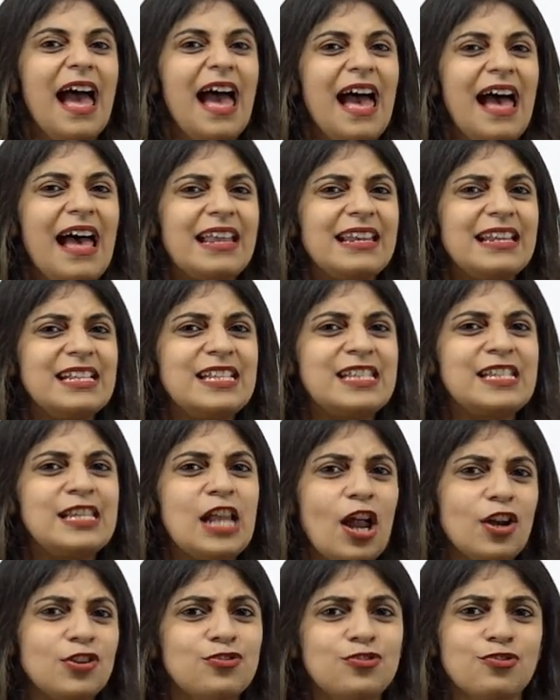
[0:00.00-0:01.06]
and it's
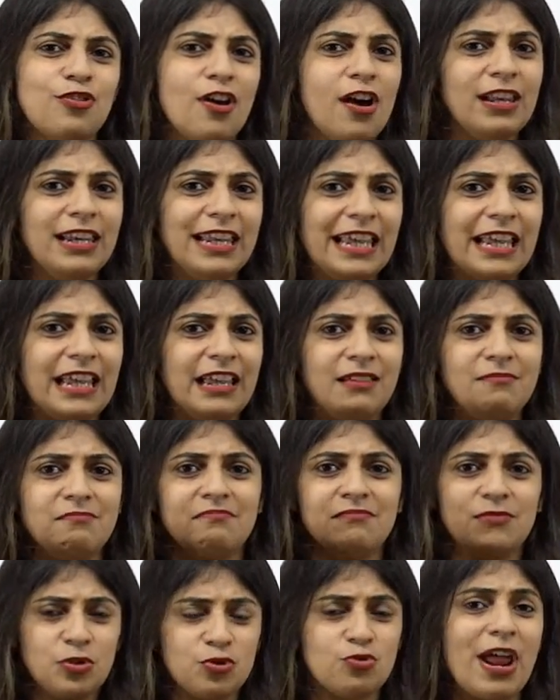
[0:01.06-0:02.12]
not really
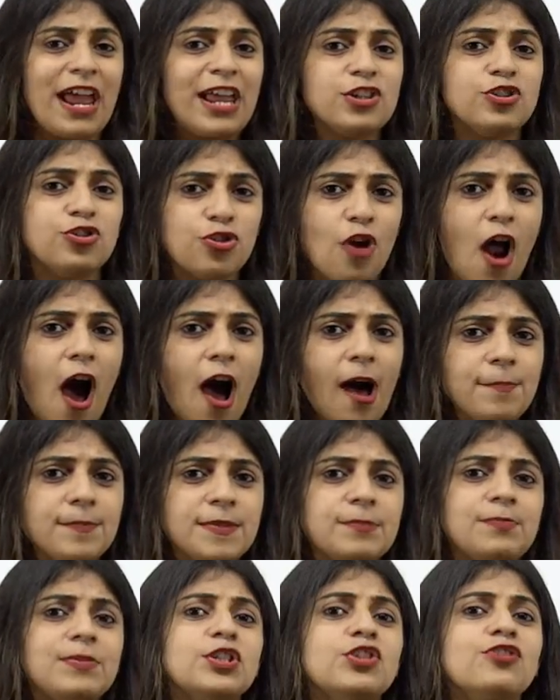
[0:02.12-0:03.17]

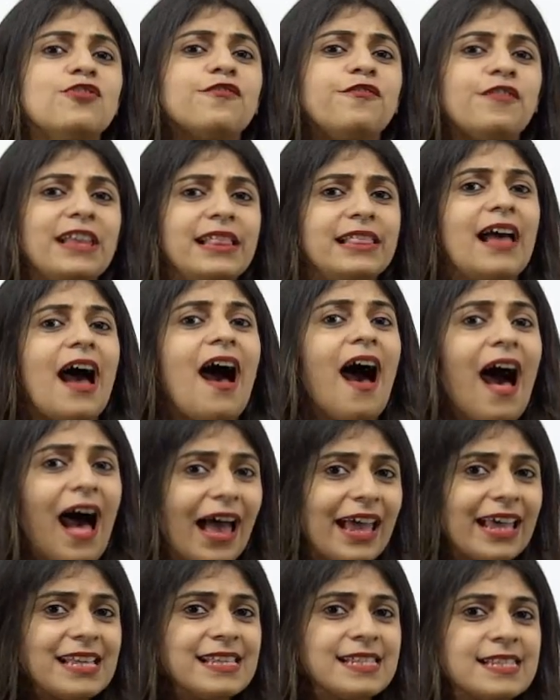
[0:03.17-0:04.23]
raindrops, but you feel the
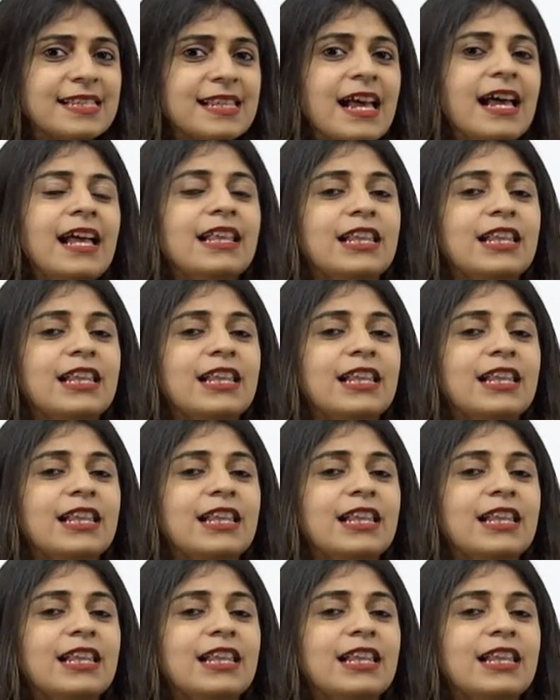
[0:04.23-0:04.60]
ice,